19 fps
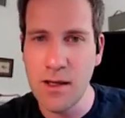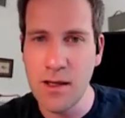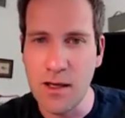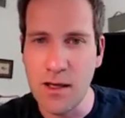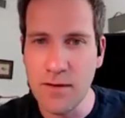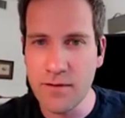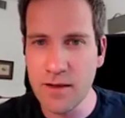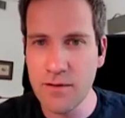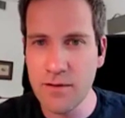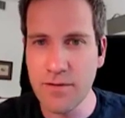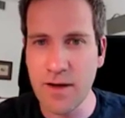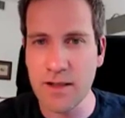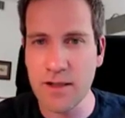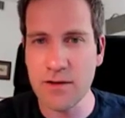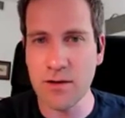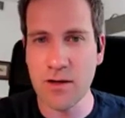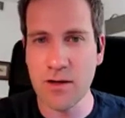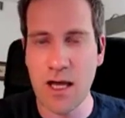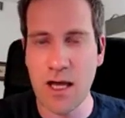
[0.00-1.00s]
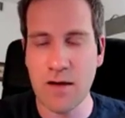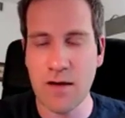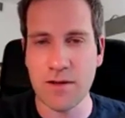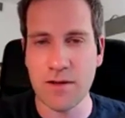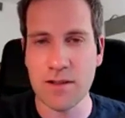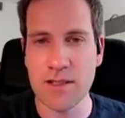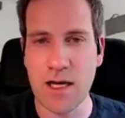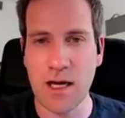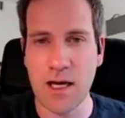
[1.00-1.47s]
Even if I don't have
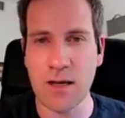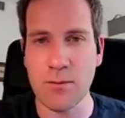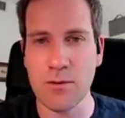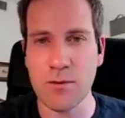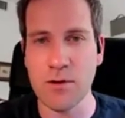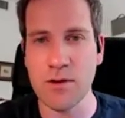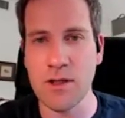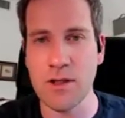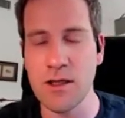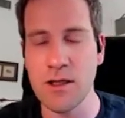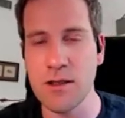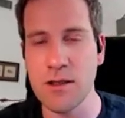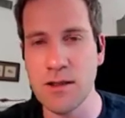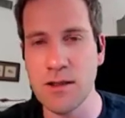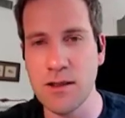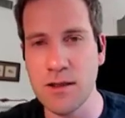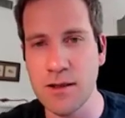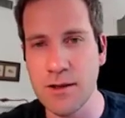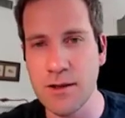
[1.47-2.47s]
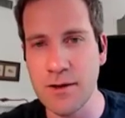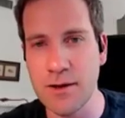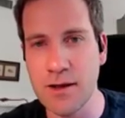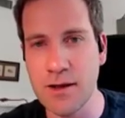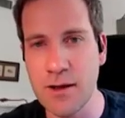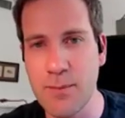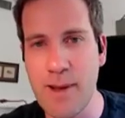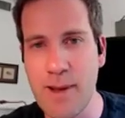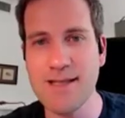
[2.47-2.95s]
the time or the
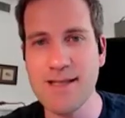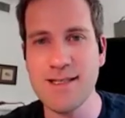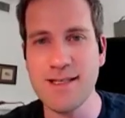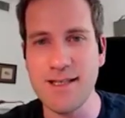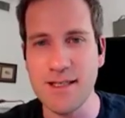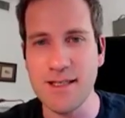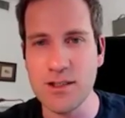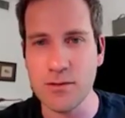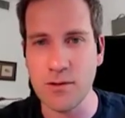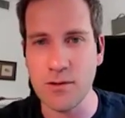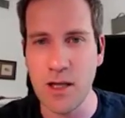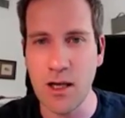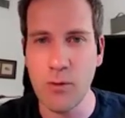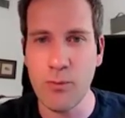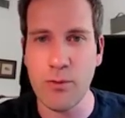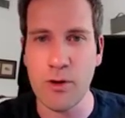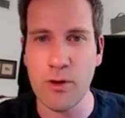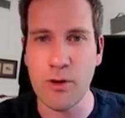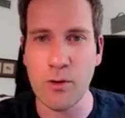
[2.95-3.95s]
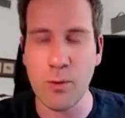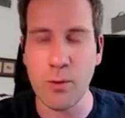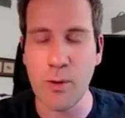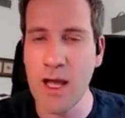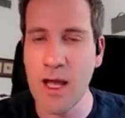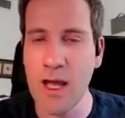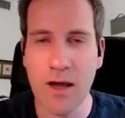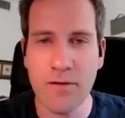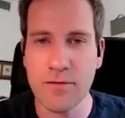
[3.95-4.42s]
capacity to help you, we
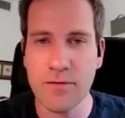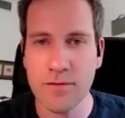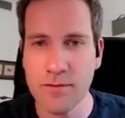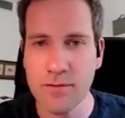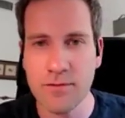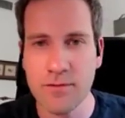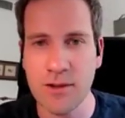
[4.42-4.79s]
have